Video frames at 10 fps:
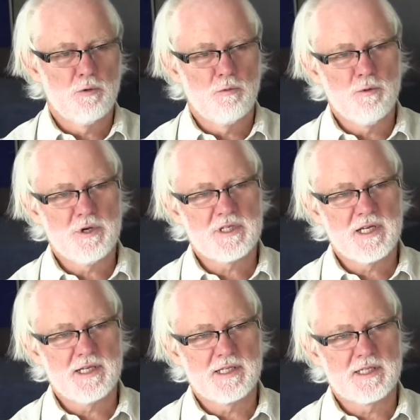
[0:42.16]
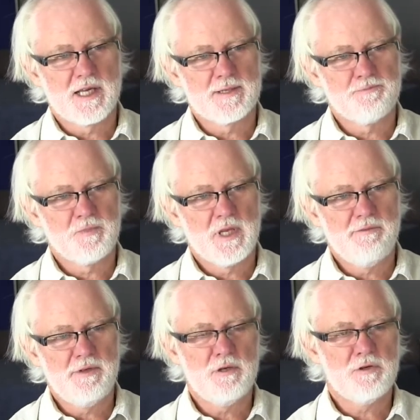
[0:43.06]
What we could say is that
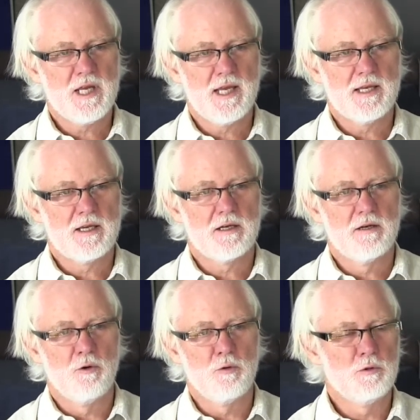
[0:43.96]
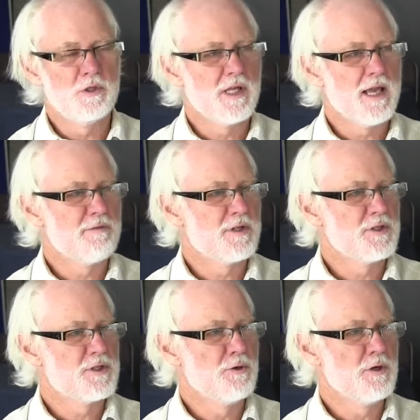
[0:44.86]
if you take all the
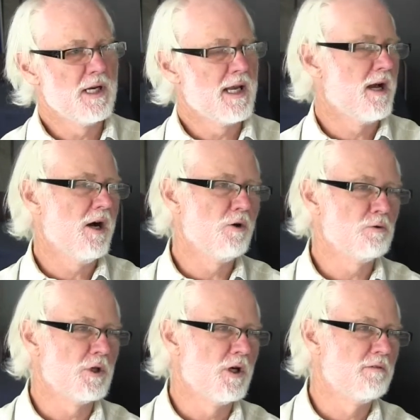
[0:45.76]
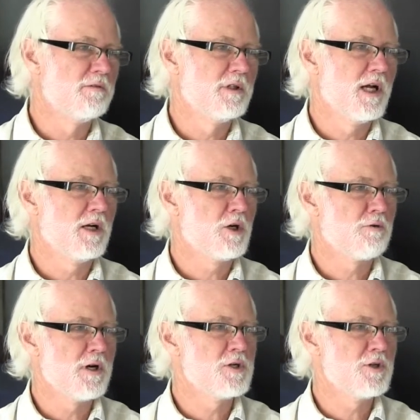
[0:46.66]
evidence you can get hold of and
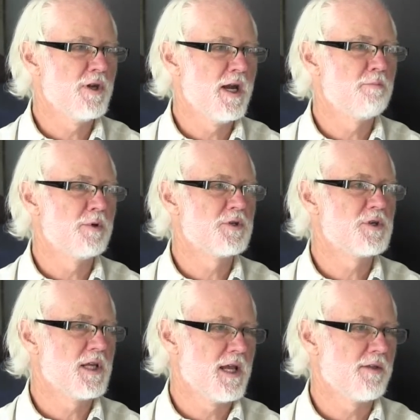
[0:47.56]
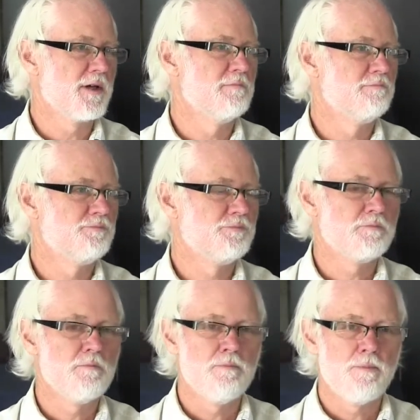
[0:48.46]
crunch the numbers together
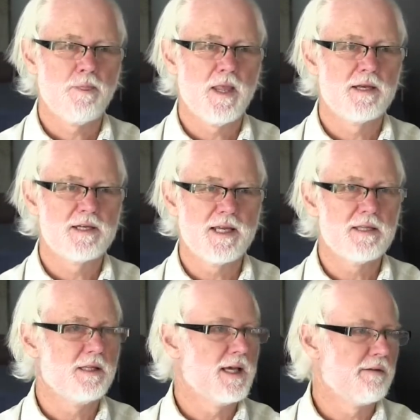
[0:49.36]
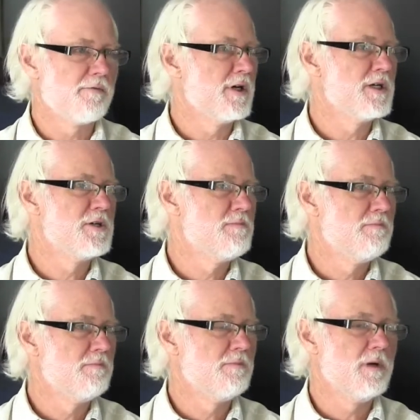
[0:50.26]
and take the average,
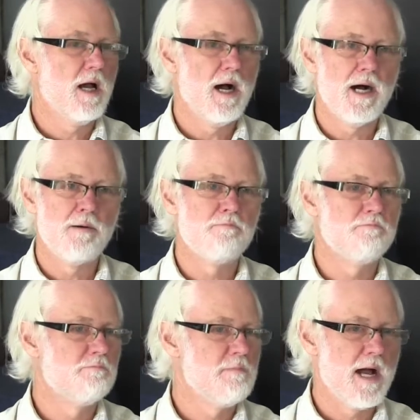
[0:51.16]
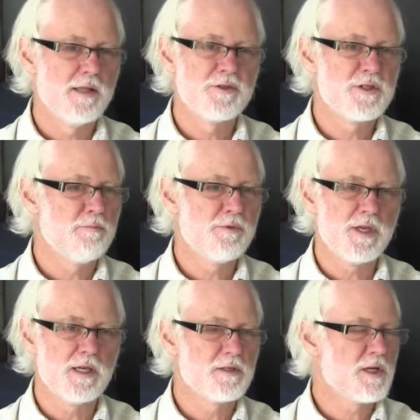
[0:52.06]
and some
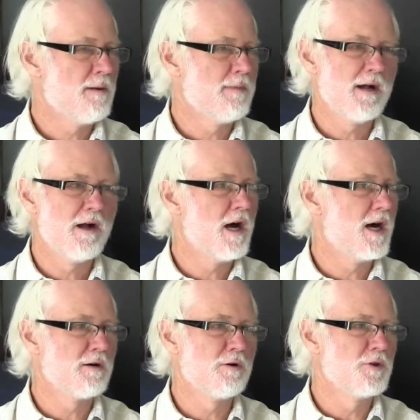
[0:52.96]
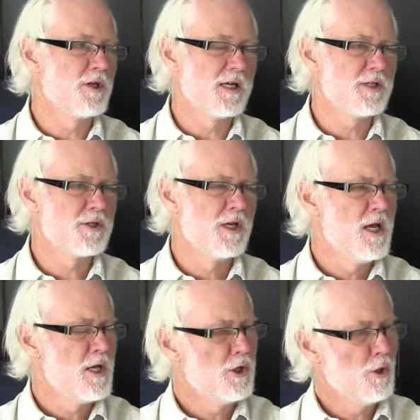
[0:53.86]
things come out higher on the list,
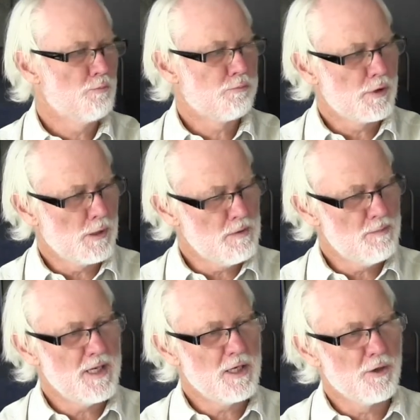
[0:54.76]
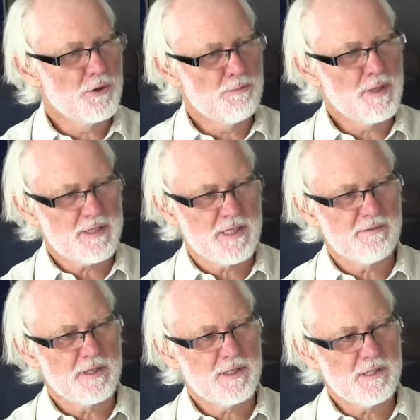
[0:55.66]
you probably got the best
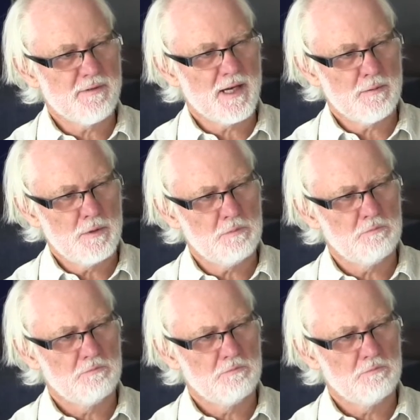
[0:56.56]
evidence available.